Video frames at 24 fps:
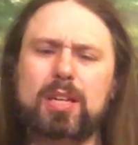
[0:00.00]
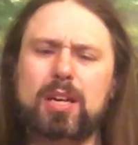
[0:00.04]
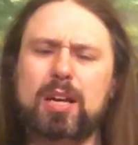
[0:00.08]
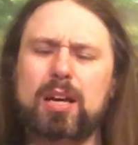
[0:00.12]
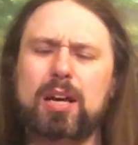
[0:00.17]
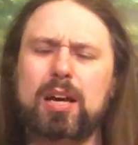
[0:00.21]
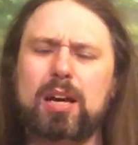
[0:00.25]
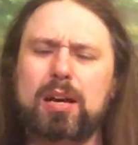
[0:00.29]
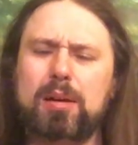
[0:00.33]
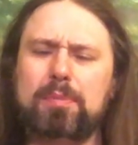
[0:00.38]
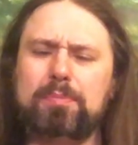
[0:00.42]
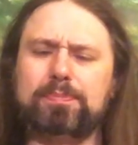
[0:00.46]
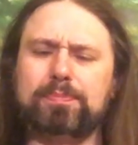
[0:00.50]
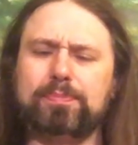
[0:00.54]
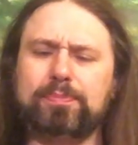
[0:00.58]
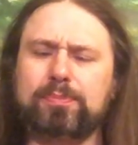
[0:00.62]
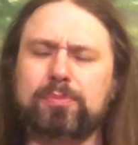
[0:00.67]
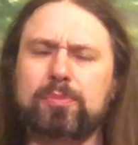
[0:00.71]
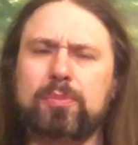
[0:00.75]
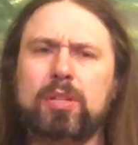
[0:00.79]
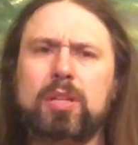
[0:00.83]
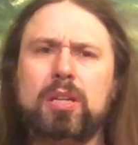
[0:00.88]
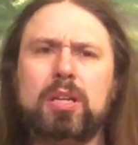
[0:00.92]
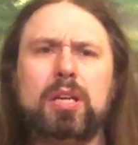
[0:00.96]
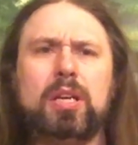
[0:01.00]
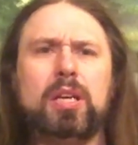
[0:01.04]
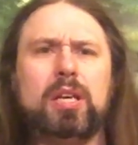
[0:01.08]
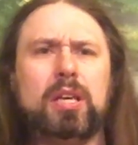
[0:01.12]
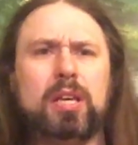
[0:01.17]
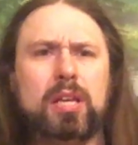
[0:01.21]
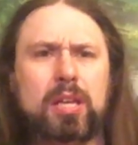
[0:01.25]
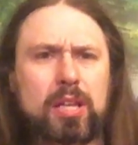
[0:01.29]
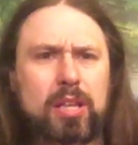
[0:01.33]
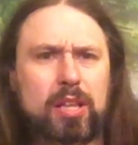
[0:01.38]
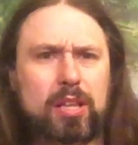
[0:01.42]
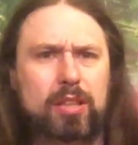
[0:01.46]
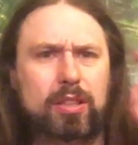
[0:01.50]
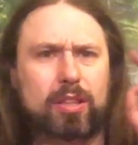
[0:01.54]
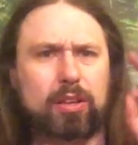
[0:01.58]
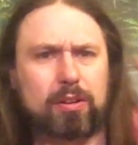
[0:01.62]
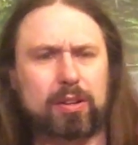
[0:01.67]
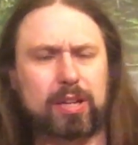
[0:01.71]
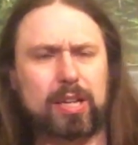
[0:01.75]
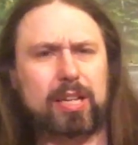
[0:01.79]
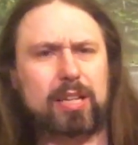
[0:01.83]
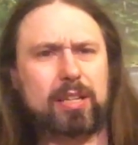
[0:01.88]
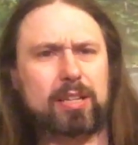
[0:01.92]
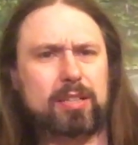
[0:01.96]
Um,
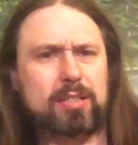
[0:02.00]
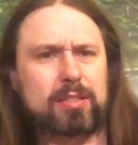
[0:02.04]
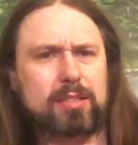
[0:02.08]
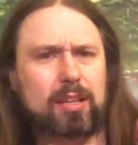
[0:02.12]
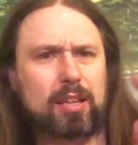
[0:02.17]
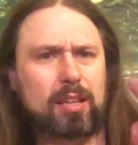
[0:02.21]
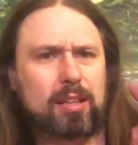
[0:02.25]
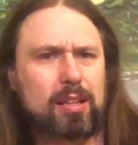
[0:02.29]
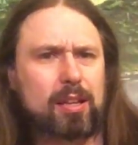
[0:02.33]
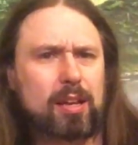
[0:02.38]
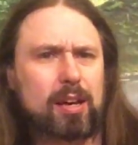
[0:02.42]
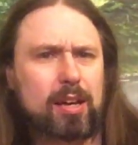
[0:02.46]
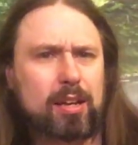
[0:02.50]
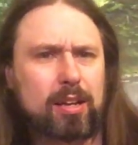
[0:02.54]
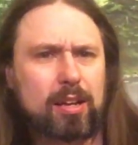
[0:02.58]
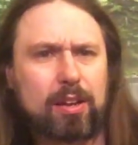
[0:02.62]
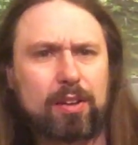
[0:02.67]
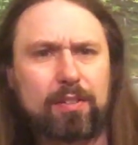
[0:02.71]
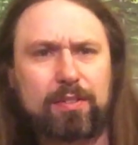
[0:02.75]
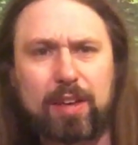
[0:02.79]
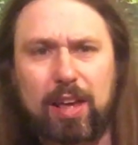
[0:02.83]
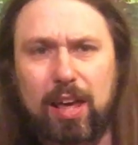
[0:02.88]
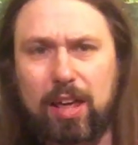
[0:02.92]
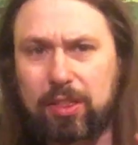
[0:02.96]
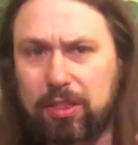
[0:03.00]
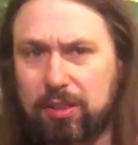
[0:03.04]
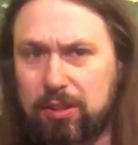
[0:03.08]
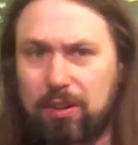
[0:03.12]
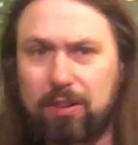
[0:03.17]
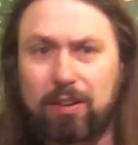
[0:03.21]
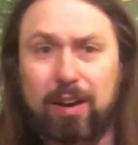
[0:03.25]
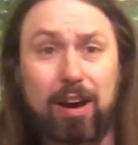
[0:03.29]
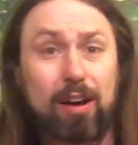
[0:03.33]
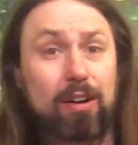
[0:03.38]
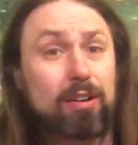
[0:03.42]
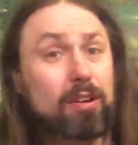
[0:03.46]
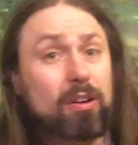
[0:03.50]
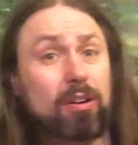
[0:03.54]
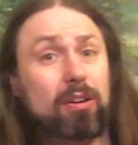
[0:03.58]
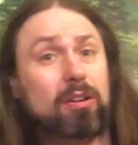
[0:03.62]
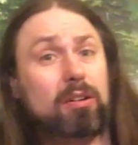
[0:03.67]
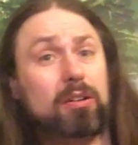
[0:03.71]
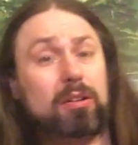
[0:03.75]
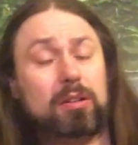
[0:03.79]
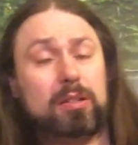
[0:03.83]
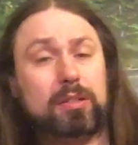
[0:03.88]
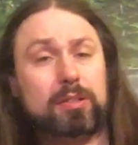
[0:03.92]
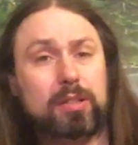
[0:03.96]
there is a lot of ethanol
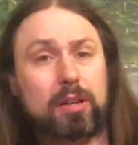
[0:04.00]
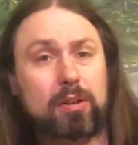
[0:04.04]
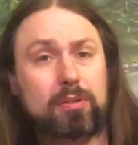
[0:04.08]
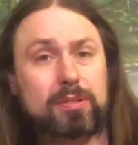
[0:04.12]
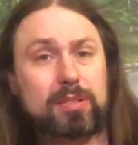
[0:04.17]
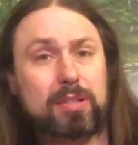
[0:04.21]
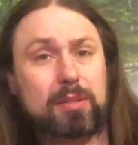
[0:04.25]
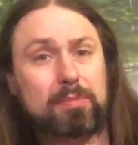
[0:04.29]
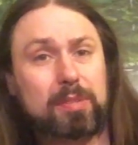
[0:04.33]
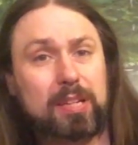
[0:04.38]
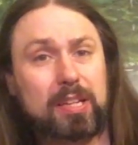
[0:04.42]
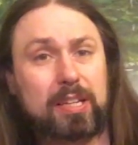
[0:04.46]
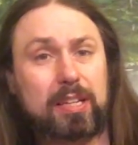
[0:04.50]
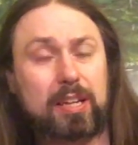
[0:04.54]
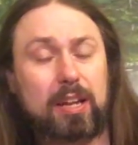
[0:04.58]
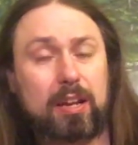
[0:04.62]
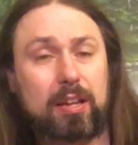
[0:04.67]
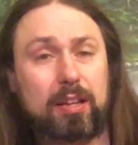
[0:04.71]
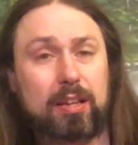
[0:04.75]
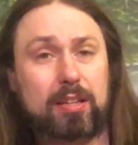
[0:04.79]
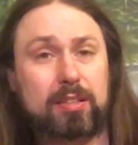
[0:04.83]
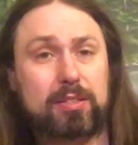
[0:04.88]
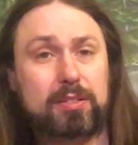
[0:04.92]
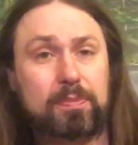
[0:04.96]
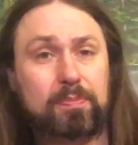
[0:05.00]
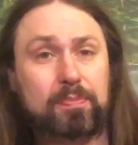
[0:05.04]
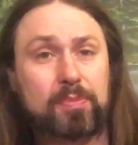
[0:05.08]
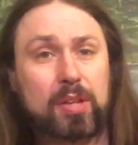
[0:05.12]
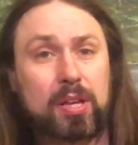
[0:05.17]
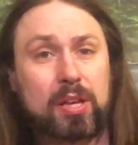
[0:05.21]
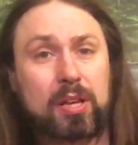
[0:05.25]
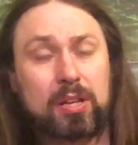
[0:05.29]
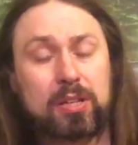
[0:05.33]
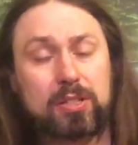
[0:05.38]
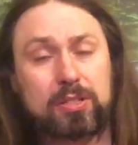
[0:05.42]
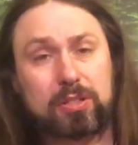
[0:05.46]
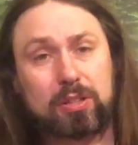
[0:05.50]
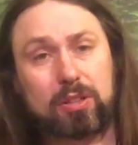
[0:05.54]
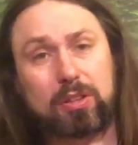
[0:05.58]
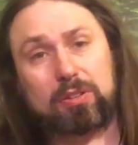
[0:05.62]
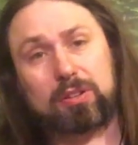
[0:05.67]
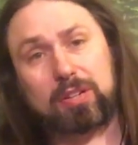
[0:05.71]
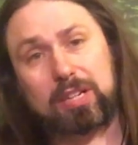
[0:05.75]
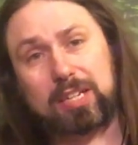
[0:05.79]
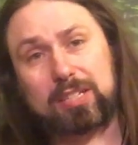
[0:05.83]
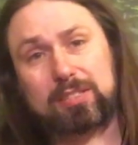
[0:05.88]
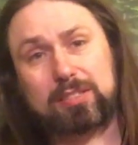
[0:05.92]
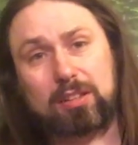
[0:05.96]
alcohol notes I'm getting out of this. So
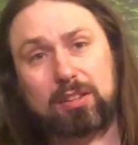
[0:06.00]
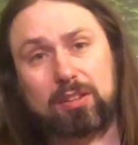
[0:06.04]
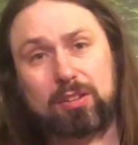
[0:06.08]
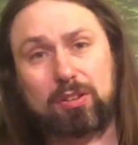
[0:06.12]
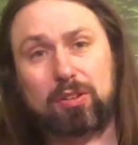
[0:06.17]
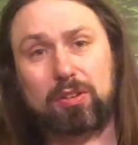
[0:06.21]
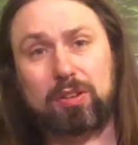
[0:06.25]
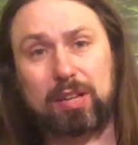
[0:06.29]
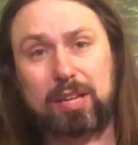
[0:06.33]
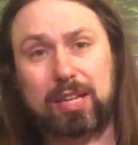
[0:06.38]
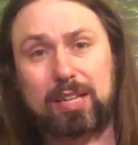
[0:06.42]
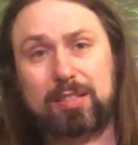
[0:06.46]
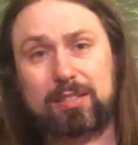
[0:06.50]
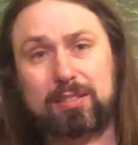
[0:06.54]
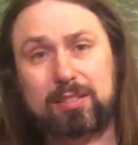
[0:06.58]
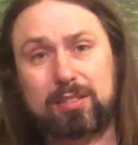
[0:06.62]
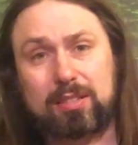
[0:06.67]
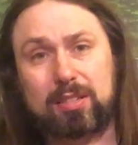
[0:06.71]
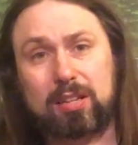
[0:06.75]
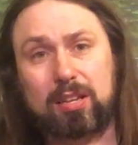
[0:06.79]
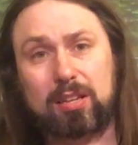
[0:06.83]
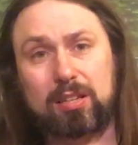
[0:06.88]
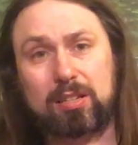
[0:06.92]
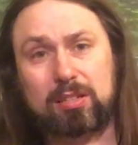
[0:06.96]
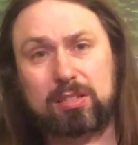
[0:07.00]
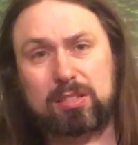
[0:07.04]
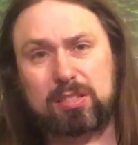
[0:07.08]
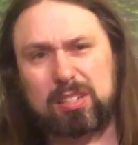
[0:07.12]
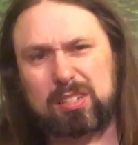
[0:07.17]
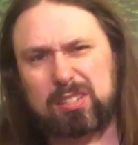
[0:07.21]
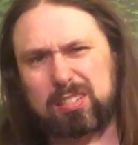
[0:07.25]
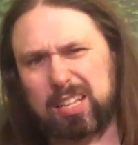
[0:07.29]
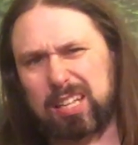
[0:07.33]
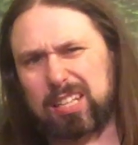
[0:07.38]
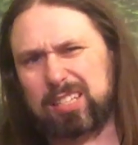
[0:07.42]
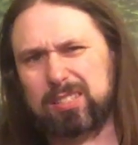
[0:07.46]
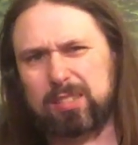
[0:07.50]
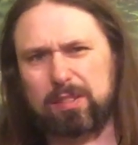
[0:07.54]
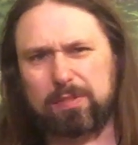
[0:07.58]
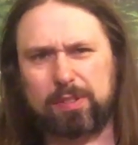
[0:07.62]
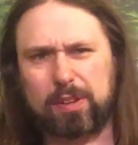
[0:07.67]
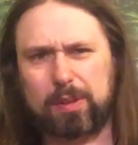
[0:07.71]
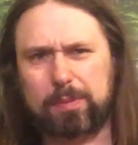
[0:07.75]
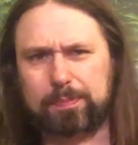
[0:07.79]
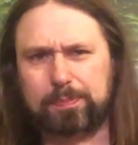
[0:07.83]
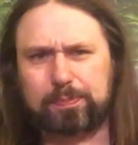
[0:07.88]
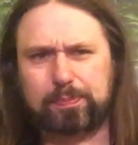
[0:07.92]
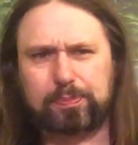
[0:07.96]
there is a little hints hints of
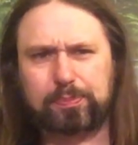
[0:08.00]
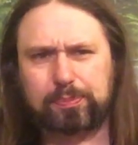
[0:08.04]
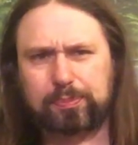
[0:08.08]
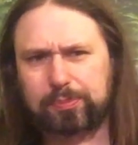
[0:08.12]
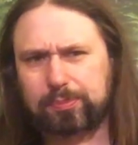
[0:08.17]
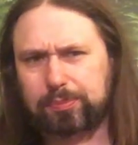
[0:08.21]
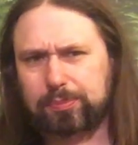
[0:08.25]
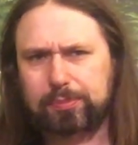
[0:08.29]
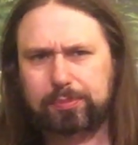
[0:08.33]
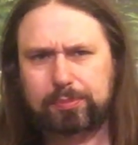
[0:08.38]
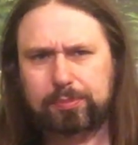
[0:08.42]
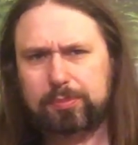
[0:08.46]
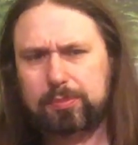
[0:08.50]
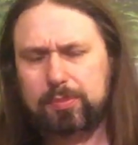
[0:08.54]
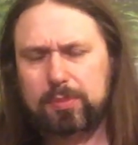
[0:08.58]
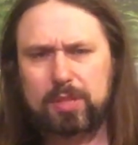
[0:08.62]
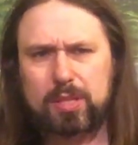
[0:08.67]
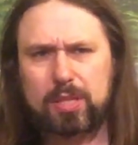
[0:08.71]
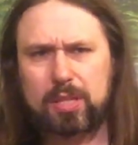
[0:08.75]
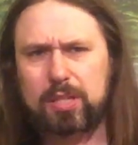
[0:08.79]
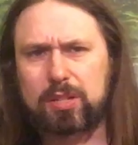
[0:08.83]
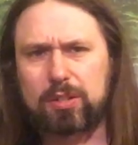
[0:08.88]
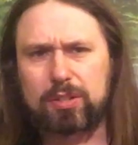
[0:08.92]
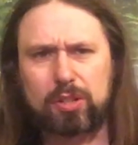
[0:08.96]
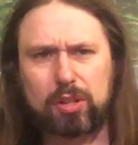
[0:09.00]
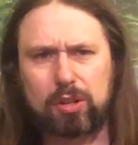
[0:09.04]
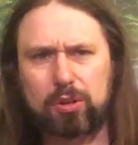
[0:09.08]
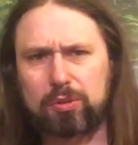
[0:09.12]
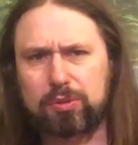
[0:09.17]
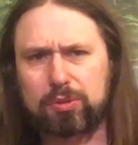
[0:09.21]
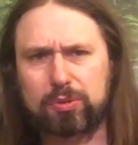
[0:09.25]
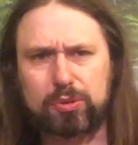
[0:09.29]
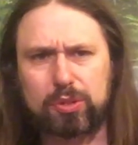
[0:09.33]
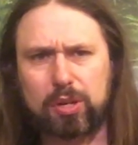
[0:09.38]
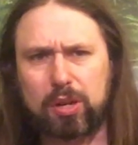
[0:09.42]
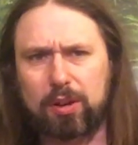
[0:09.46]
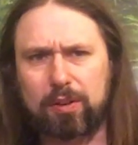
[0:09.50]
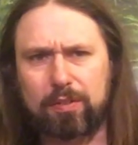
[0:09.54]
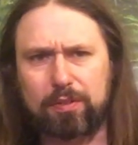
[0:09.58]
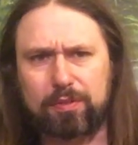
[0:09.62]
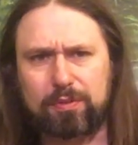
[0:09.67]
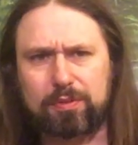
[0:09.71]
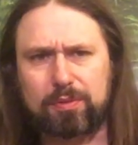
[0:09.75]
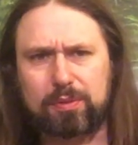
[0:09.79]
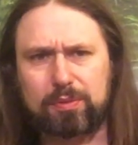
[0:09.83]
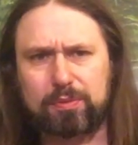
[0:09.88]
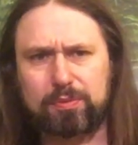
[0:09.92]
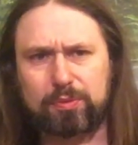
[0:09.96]
a, a little uh,
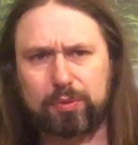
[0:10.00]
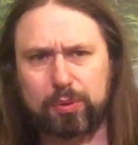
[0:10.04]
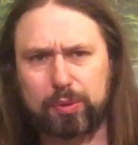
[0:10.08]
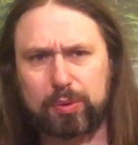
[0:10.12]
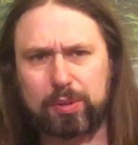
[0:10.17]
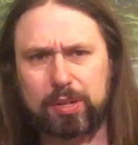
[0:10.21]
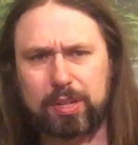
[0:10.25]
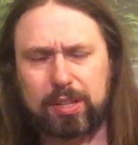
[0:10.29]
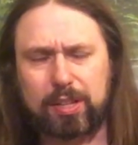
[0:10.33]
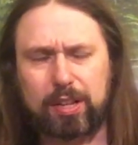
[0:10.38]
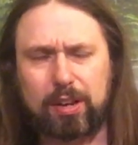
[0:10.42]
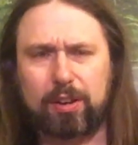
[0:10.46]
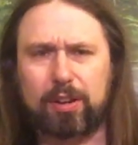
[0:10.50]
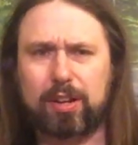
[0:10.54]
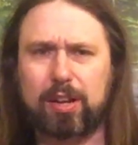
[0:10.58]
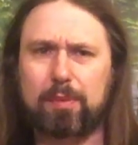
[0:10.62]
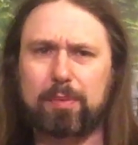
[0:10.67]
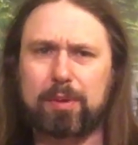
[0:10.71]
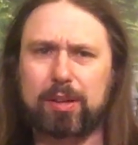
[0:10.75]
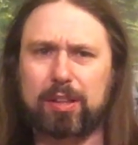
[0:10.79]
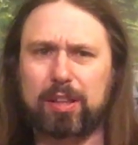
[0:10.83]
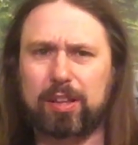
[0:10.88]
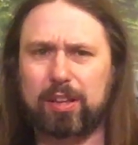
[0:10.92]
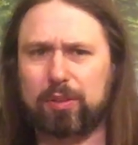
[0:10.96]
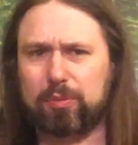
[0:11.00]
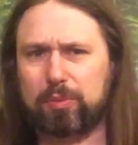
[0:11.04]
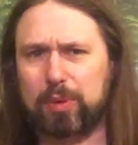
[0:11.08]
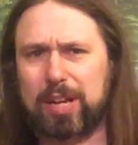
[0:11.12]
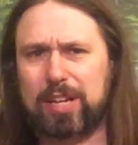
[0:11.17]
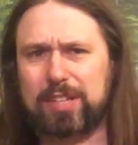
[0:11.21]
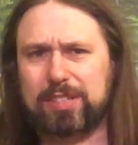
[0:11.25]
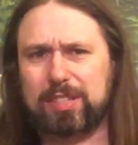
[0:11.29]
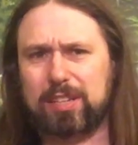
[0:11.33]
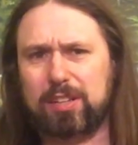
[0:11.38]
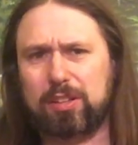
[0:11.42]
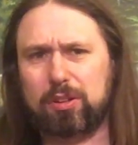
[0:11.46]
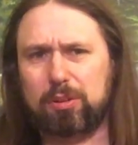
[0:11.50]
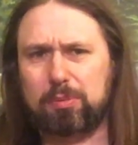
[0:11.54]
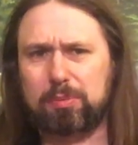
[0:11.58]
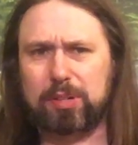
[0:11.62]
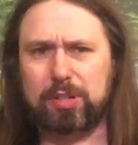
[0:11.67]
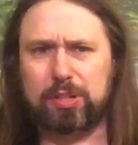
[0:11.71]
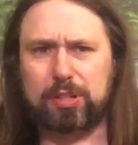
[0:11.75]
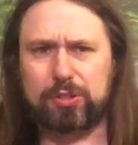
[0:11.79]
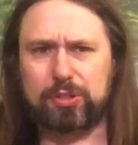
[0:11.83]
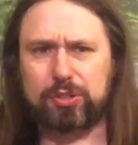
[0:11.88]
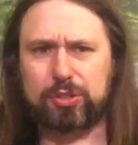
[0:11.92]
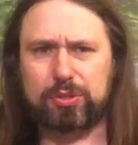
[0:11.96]
fruit in there coming, like a raisin, a little
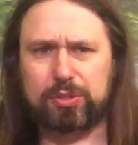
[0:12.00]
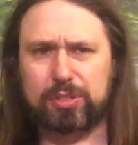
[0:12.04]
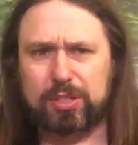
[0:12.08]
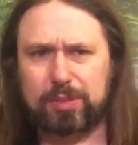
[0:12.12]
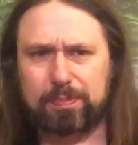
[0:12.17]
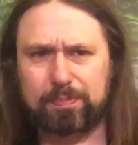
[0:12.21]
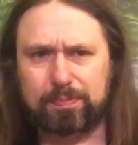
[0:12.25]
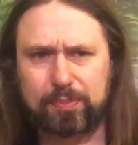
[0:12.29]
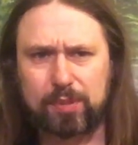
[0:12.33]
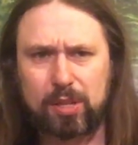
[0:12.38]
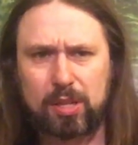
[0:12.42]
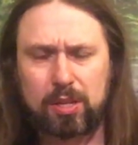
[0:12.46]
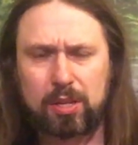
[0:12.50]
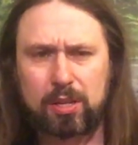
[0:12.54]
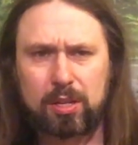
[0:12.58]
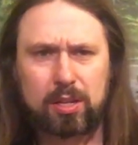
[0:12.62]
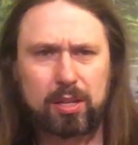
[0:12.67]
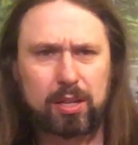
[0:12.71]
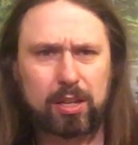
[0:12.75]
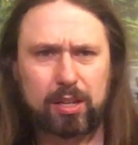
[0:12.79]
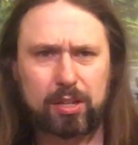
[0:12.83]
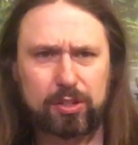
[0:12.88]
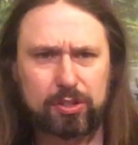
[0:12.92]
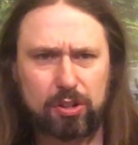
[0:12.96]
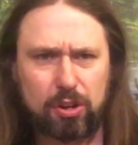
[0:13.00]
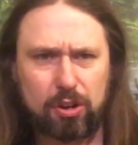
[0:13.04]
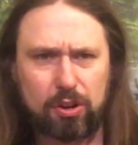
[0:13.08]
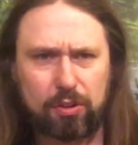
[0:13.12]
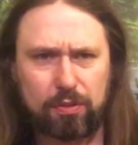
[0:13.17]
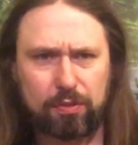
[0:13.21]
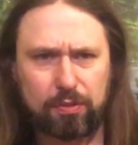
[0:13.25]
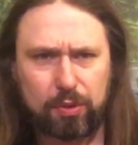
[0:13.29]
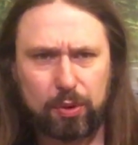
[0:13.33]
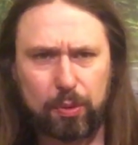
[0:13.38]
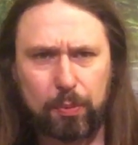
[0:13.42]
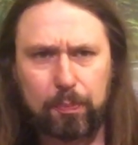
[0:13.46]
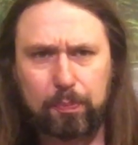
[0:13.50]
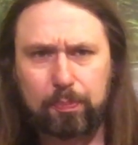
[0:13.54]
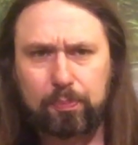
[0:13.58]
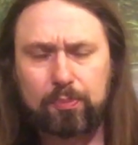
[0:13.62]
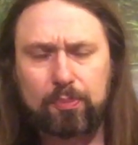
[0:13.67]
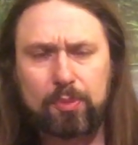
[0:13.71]
bit of a juicy, like a darker fruit.